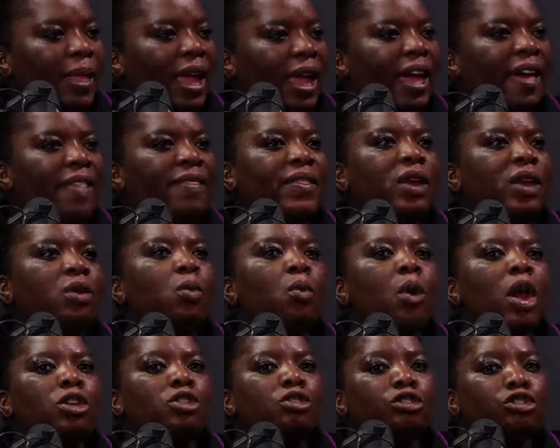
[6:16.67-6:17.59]
And then
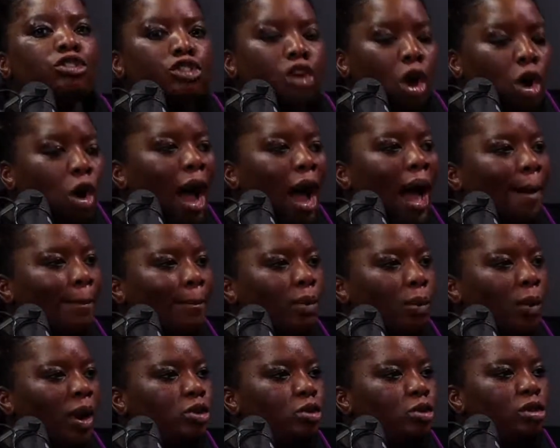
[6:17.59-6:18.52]
when
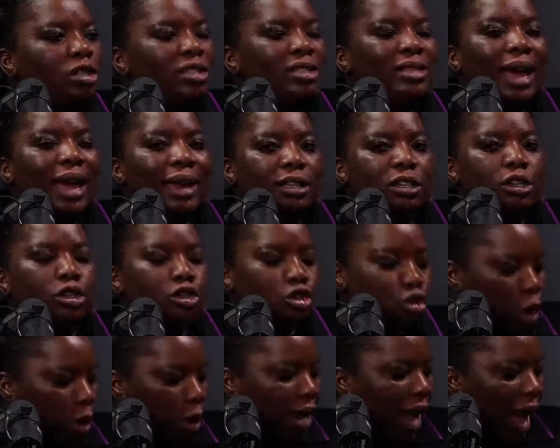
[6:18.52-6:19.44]
you start
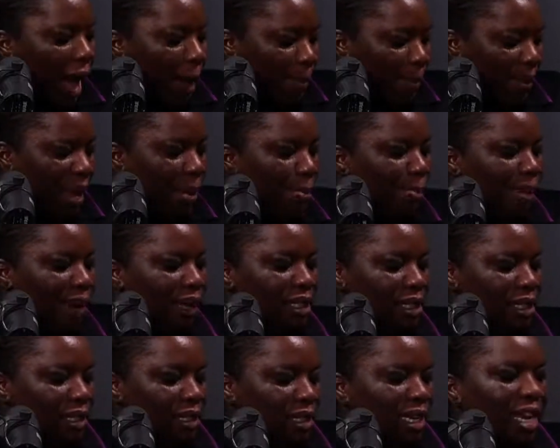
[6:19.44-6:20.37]
drawing up a
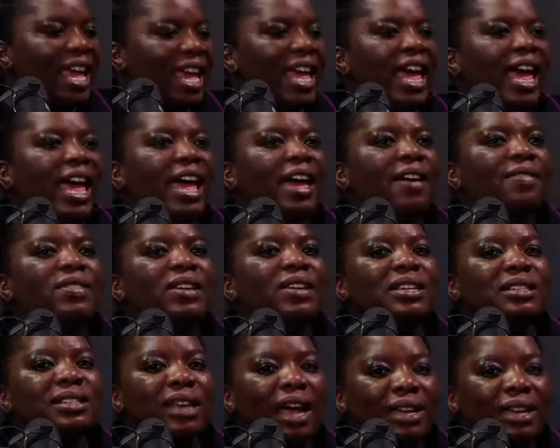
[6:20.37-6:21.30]
budget, and
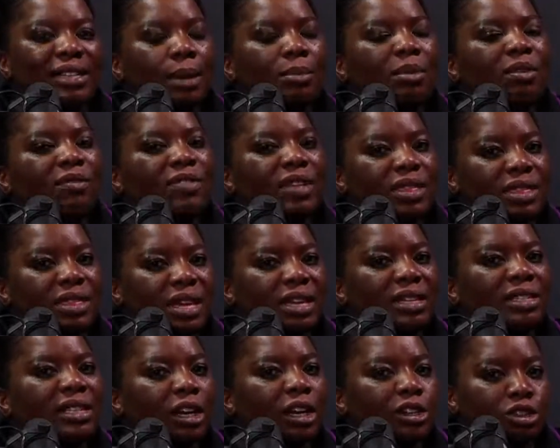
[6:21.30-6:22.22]
these are some of the
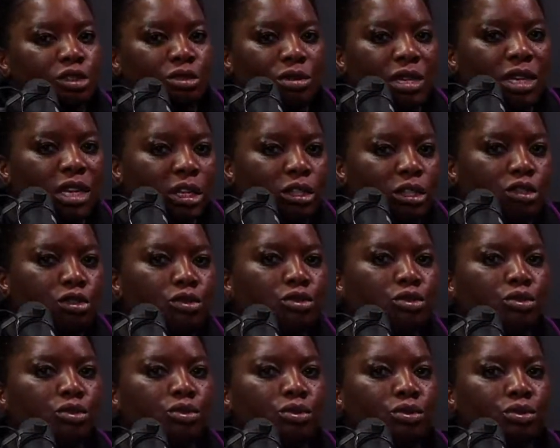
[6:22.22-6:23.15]
things that you need
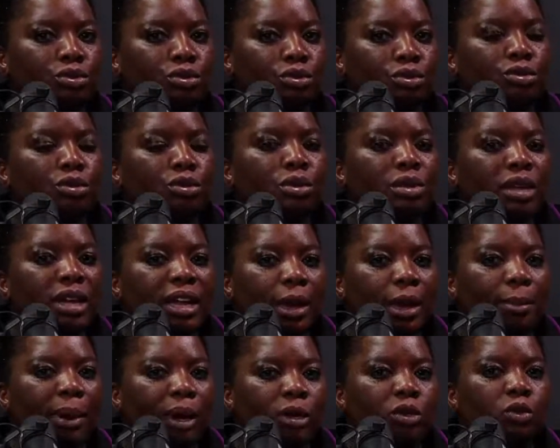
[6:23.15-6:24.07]
to think
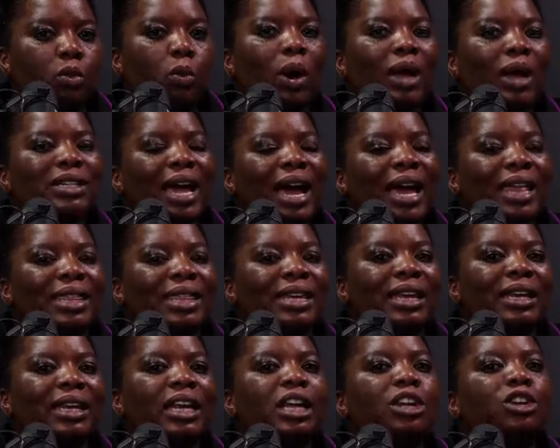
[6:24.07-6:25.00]
about. What are
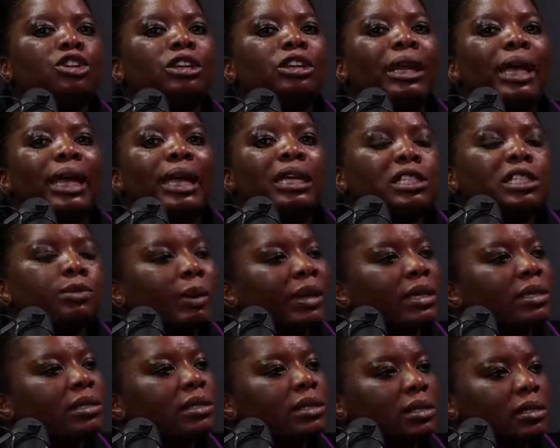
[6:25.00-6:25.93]
the regular
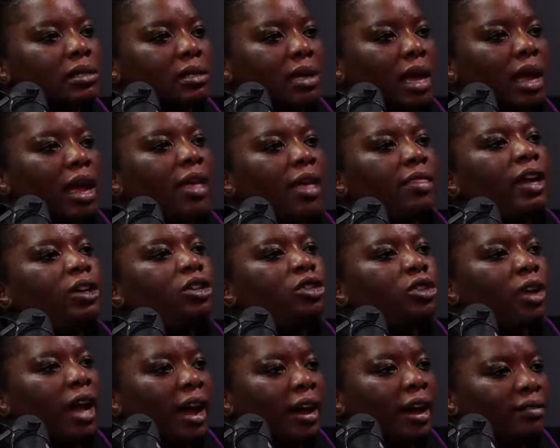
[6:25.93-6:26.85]
expenses
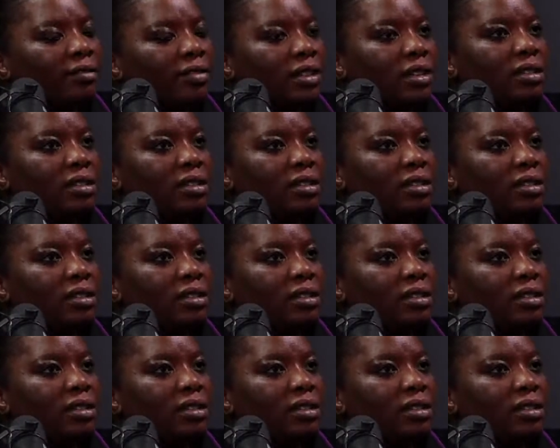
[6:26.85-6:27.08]
that you have?